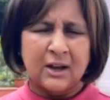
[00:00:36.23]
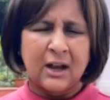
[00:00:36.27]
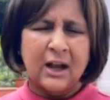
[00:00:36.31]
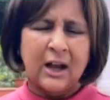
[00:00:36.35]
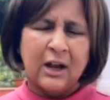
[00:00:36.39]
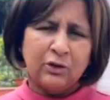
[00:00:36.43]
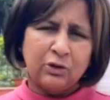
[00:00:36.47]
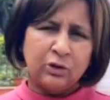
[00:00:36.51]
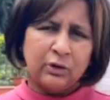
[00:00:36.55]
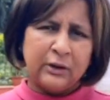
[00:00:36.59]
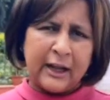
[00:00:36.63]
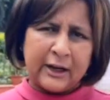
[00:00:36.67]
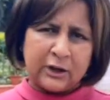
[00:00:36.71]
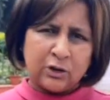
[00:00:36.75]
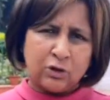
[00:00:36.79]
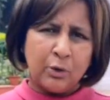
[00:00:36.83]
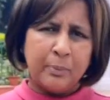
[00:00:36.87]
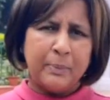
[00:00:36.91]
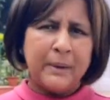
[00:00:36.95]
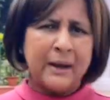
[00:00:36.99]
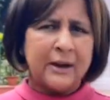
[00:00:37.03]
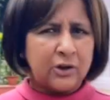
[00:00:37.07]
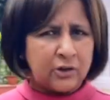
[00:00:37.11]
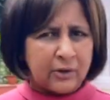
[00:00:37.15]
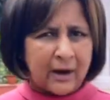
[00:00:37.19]
So there should be
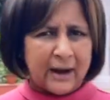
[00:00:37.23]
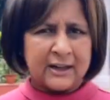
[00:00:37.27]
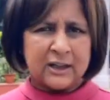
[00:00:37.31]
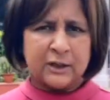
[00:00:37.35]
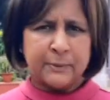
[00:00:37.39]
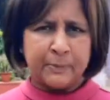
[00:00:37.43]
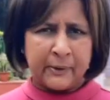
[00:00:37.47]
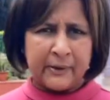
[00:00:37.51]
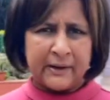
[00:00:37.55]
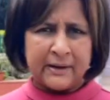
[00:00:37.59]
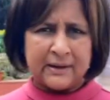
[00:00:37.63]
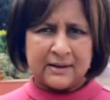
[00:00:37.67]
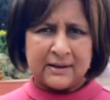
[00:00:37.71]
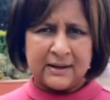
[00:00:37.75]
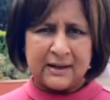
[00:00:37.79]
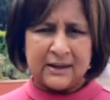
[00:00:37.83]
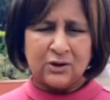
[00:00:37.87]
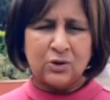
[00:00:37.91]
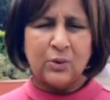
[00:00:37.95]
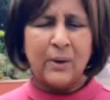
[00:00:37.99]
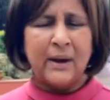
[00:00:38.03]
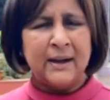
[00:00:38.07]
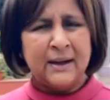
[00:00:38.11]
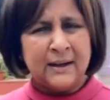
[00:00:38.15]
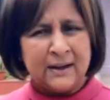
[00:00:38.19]
a transparency. So
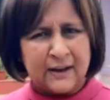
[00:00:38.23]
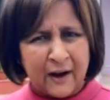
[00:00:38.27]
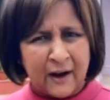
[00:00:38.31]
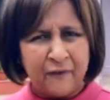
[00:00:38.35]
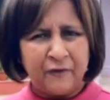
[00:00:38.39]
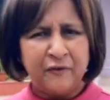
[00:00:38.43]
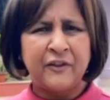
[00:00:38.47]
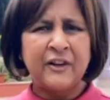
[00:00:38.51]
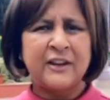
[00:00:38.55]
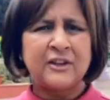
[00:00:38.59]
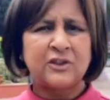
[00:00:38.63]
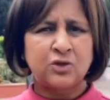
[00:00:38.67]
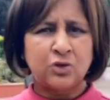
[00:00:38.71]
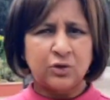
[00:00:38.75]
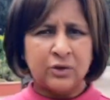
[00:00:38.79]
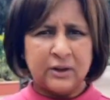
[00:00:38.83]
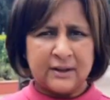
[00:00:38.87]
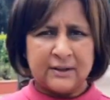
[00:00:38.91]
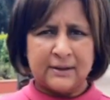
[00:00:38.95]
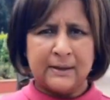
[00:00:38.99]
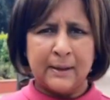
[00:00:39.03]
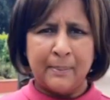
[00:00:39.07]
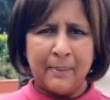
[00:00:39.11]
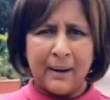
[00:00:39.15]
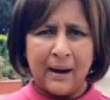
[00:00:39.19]
in deference to this
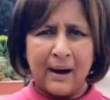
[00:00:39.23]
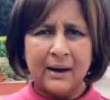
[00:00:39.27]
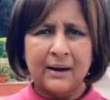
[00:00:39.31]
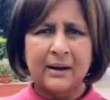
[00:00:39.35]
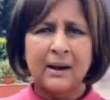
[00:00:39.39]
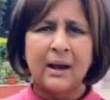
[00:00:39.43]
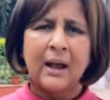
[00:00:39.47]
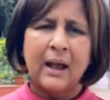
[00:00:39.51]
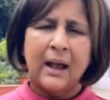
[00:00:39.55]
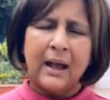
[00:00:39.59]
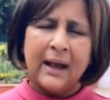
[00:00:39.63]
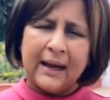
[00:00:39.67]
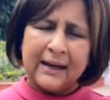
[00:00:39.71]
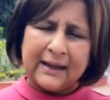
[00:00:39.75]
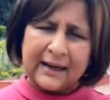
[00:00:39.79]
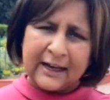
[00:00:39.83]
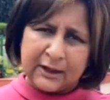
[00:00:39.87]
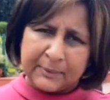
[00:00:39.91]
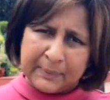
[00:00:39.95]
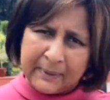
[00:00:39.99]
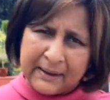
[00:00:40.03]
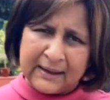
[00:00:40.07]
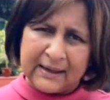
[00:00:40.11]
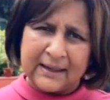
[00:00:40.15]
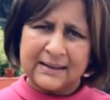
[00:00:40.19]
demand, it has
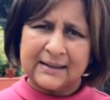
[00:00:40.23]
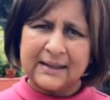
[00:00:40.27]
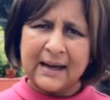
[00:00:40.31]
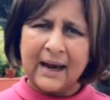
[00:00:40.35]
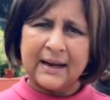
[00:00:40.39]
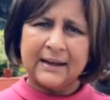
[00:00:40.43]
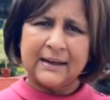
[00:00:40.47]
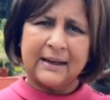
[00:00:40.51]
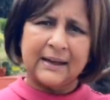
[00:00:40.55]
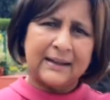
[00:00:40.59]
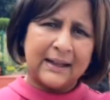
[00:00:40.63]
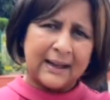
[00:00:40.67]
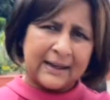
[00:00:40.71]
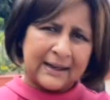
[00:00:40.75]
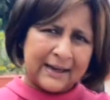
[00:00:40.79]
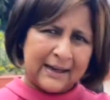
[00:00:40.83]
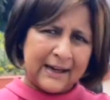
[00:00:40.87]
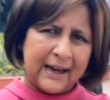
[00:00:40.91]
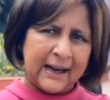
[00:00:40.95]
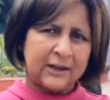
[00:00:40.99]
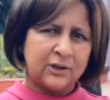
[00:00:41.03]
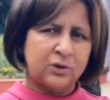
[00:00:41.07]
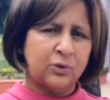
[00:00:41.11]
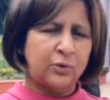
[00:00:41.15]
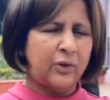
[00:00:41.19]
been decided that the
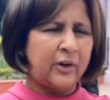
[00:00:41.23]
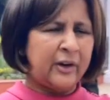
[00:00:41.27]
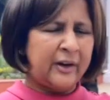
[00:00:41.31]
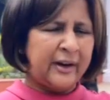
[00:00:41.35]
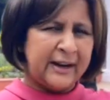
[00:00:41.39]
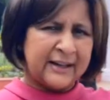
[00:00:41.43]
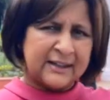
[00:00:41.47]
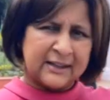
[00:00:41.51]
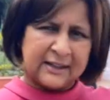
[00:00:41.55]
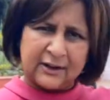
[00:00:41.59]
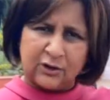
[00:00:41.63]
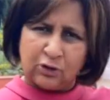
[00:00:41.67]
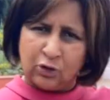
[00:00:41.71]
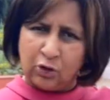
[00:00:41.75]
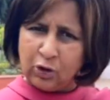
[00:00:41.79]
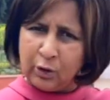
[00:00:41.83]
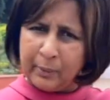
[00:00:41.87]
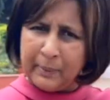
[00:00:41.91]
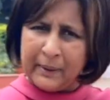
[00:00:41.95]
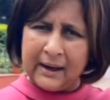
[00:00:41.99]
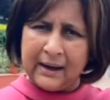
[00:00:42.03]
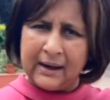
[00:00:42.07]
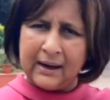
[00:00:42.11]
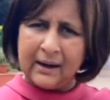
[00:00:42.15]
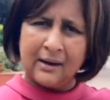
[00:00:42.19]
electoral list is going to be
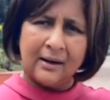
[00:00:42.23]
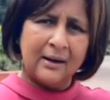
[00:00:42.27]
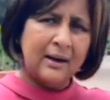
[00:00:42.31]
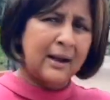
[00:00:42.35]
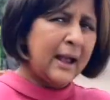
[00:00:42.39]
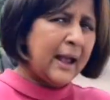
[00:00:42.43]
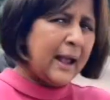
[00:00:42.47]
here.